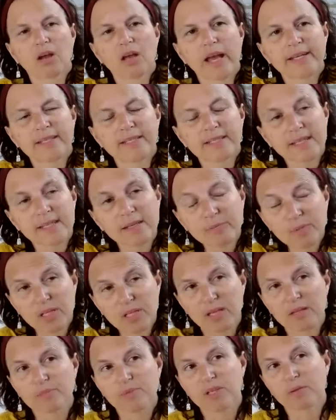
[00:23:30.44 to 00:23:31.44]
and
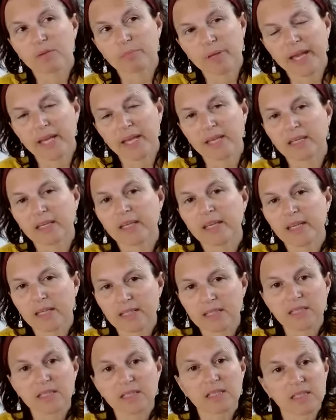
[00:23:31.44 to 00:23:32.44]
sometimes our pain
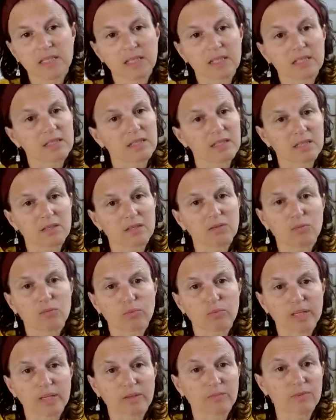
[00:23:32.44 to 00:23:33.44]
is just that
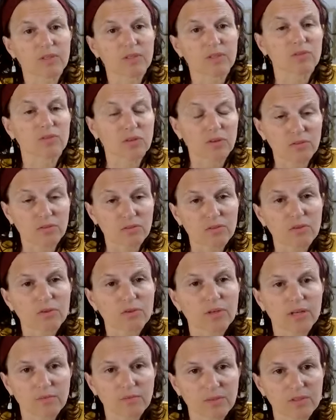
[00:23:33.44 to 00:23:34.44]
we feel so
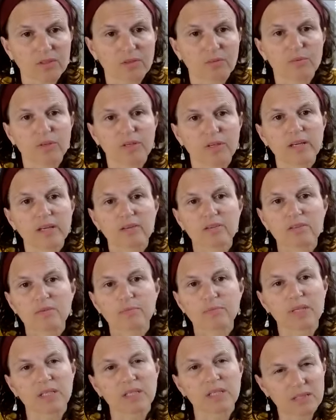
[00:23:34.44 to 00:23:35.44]
sorry for someone else.
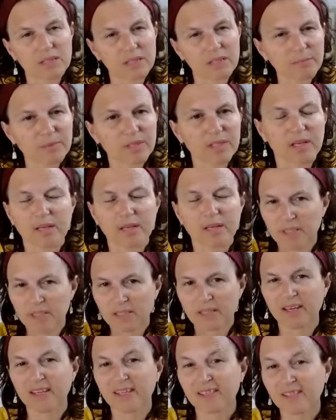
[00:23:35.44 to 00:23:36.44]
But sometimes,
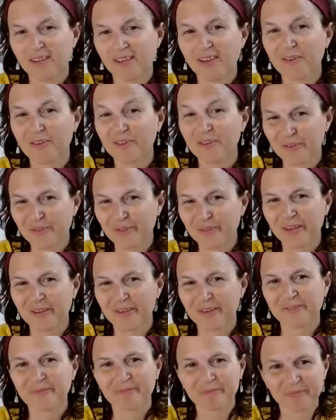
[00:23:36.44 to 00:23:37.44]
and I know you
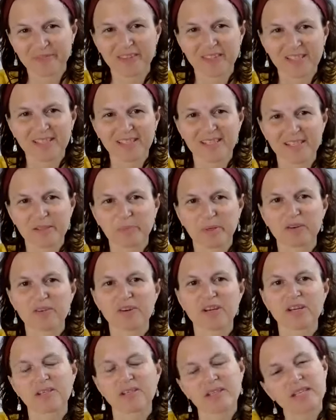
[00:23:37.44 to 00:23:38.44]
know this
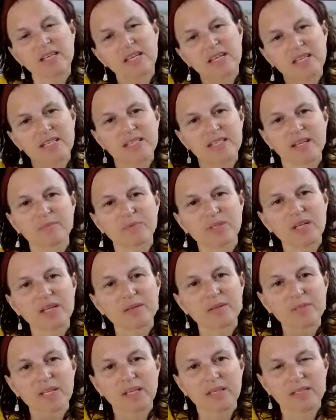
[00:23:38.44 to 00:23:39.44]
experience,
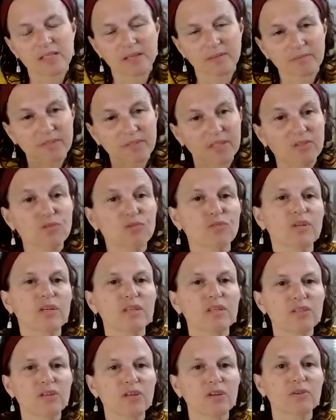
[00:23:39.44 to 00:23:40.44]
sometimes something
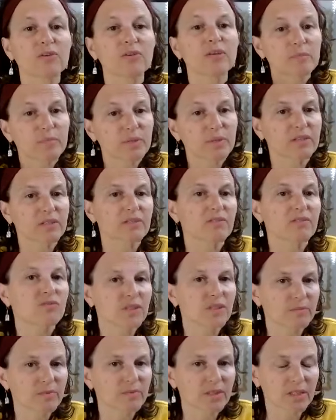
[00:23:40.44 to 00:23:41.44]
triggers you because of
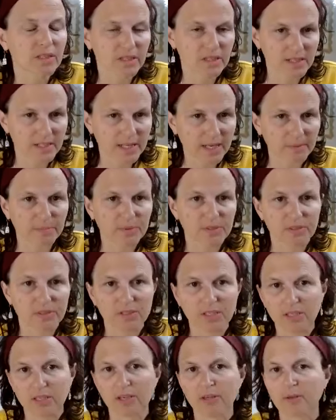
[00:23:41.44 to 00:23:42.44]
something that's happened
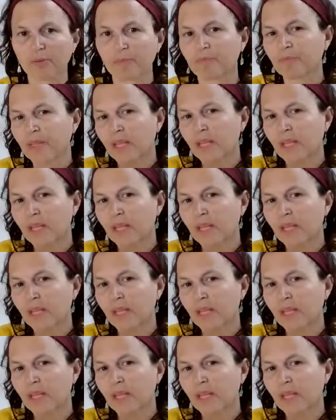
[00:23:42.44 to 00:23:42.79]
to you.